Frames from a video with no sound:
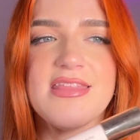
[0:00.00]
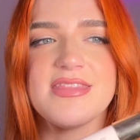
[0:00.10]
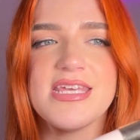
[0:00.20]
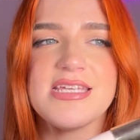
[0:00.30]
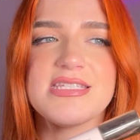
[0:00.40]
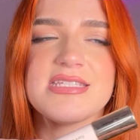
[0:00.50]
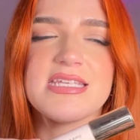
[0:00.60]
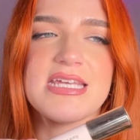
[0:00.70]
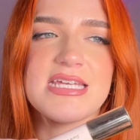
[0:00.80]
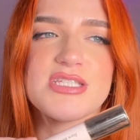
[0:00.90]
This
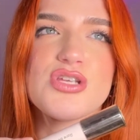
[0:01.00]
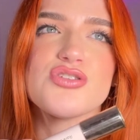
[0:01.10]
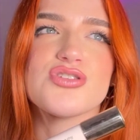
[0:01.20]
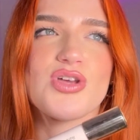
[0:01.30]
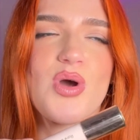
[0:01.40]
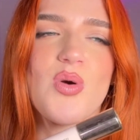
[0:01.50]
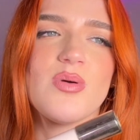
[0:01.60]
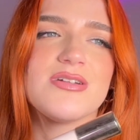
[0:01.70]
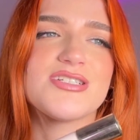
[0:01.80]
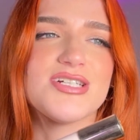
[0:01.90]
is so
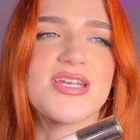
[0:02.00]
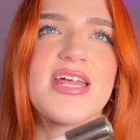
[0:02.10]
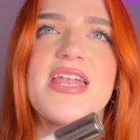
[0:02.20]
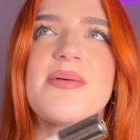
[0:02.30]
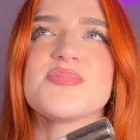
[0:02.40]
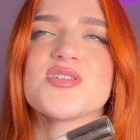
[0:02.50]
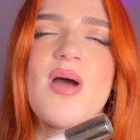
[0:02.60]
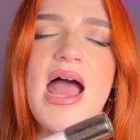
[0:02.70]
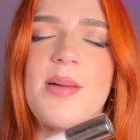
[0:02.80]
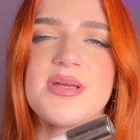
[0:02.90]
good, and I'm so
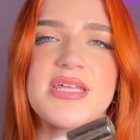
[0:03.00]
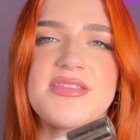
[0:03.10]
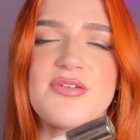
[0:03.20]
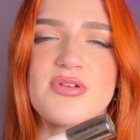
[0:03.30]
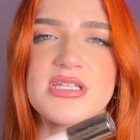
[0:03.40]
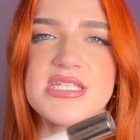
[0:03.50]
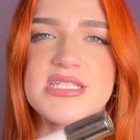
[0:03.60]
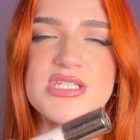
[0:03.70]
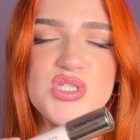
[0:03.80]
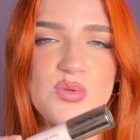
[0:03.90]
happy that they released
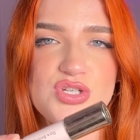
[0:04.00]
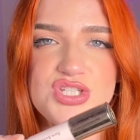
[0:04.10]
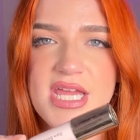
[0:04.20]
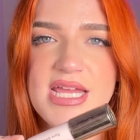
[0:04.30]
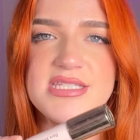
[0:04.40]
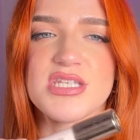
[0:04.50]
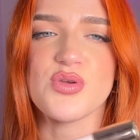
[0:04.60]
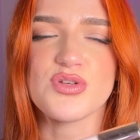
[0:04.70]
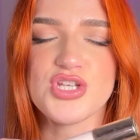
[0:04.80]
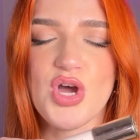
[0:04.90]
these newer shades, the
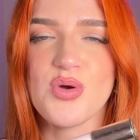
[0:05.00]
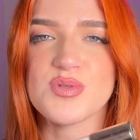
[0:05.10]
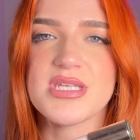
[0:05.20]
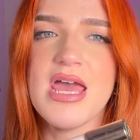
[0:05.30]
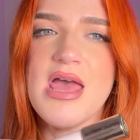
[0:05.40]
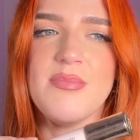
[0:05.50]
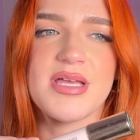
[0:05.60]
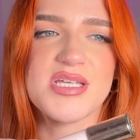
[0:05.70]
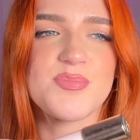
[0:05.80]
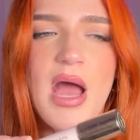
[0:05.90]
newer tones,
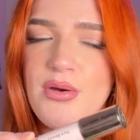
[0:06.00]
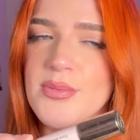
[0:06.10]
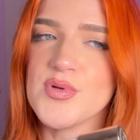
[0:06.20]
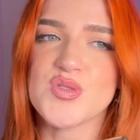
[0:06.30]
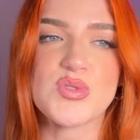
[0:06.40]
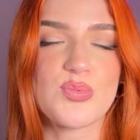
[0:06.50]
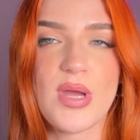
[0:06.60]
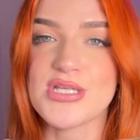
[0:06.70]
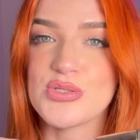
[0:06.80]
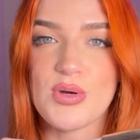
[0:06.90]
because Power Boost was
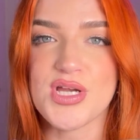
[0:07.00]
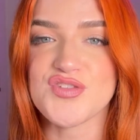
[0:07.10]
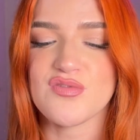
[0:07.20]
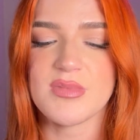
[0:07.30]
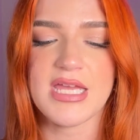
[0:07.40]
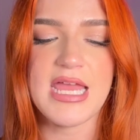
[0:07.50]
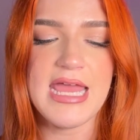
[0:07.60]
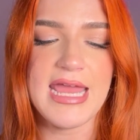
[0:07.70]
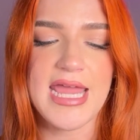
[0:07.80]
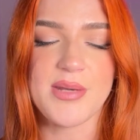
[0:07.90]
way too orange for me,
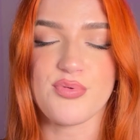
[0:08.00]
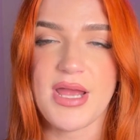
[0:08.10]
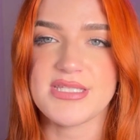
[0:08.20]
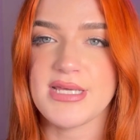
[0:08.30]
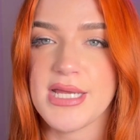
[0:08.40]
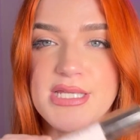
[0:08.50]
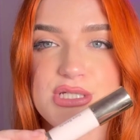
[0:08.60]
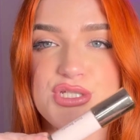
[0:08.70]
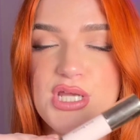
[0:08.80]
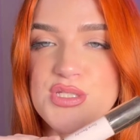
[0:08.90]
and Bright Side
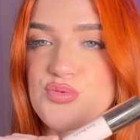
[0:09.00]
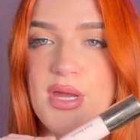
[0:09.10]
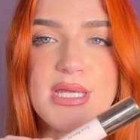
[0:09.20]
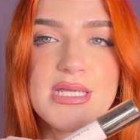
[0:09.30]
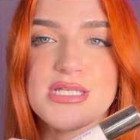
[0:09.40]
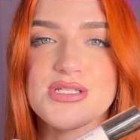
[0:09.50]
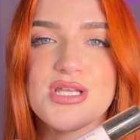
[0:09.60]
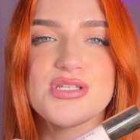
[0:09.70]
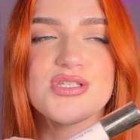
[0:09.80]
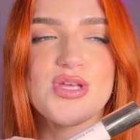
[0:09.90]
is just right. It is
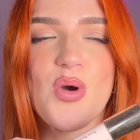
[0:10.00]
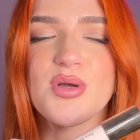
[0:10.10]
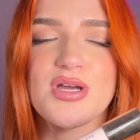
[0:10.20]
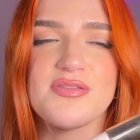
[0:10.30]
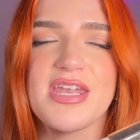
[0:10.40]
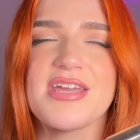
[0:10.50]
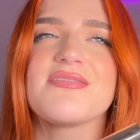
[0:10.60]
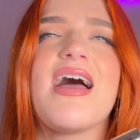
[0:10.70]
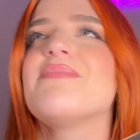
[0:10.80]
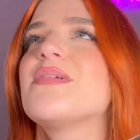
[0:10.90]
so good that
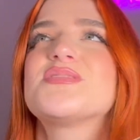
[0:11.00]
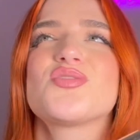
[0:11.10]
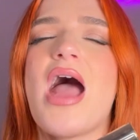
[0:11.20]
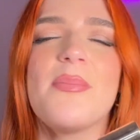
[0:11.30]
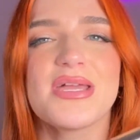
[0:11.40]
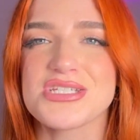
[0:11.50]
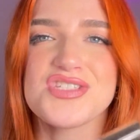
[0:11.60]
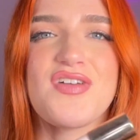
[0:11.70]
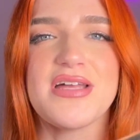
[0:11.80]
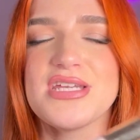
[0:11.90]
I'm so happy I can
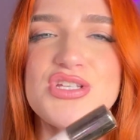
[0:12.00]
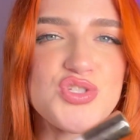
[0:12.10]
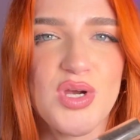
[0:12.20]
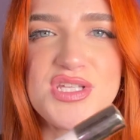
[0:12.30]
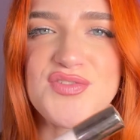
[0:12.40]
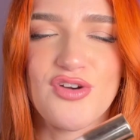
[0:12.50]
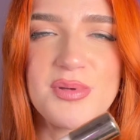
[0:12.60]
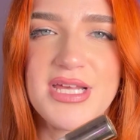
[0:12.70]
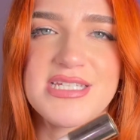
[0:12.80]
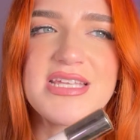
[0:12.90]
just finally enjoy this
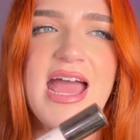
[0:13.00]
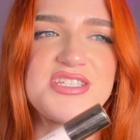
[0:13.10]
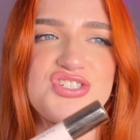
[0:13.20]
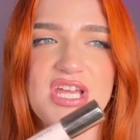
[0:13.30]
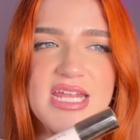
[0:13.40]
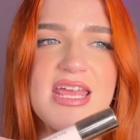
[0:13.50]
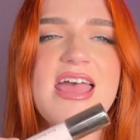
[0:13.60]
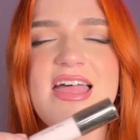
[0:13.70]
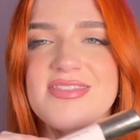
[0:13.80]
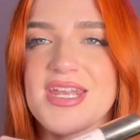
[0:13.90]
formula because it has a shade
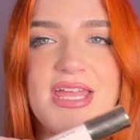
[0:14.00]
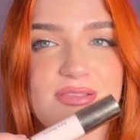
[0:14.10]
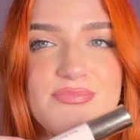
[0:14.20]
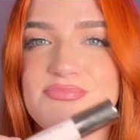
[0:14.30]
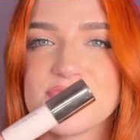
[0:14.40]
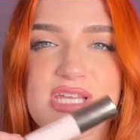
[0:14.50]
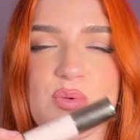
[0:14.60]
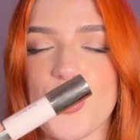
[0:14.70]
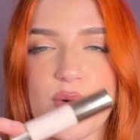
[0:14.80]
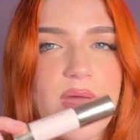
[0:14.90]
that I can
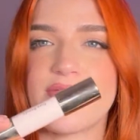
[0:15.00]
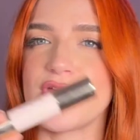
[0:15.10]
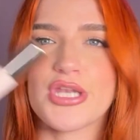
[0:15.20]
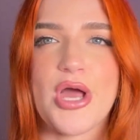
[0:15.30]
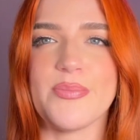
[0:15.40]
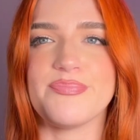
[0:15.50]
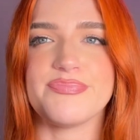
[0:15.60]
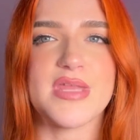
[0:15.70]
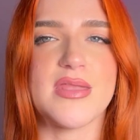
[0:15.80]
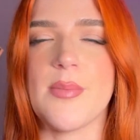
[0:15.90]
work with, you know,
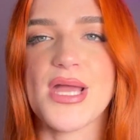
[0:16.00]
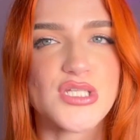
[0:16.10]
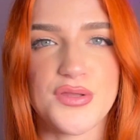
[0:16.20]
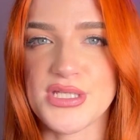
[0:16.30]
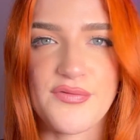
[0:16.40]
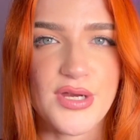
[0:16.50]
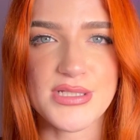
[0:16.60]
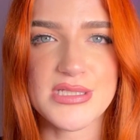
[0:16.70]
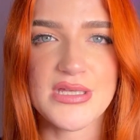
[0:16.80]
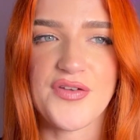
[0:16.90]
and that makes all the
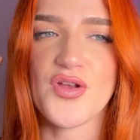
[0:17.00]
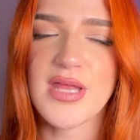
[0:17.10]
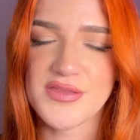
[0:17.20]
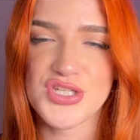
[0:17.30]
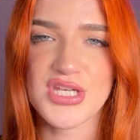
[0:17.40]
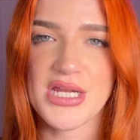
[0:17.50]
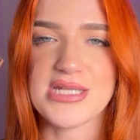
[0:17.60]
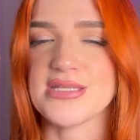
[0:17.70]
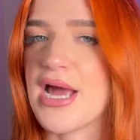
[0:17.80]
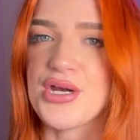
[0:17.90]
difference. If you don't like the shade,
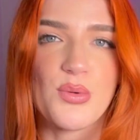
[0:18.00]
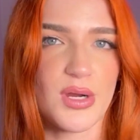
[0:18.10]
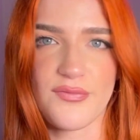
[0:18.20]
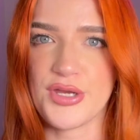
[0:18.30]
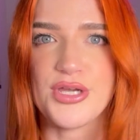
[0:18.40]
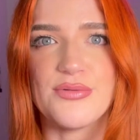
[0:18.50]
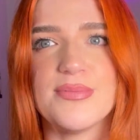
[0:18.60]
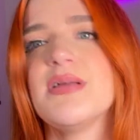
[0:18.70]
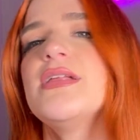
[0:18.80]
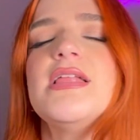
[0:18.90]
it's not going to work for you,
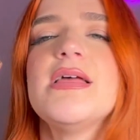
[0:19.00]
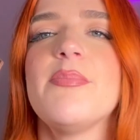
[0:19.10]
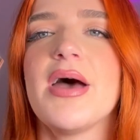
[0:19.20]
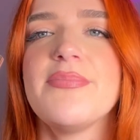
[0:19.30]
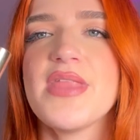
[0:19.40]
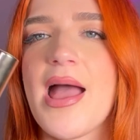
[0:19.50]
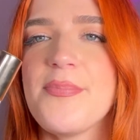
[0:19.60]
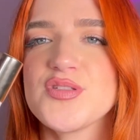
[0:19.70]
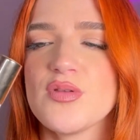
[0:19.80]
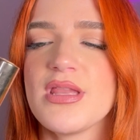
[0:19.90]
but
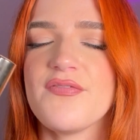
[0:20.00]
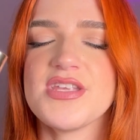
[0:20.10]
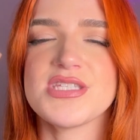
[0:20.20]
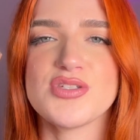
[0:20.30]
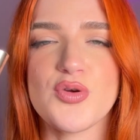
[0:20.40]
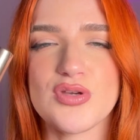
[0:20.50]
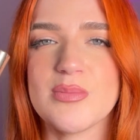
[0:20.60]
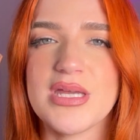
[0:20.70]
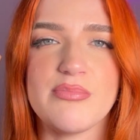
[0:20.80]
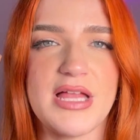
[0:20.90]
absolutely love this. It's so
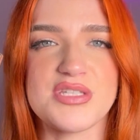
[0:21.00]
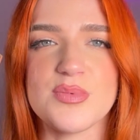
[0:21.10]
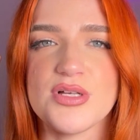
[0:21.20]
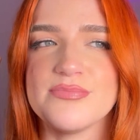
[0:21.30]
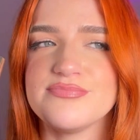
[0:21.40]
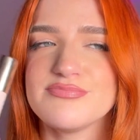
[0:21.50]
creamy and blendable.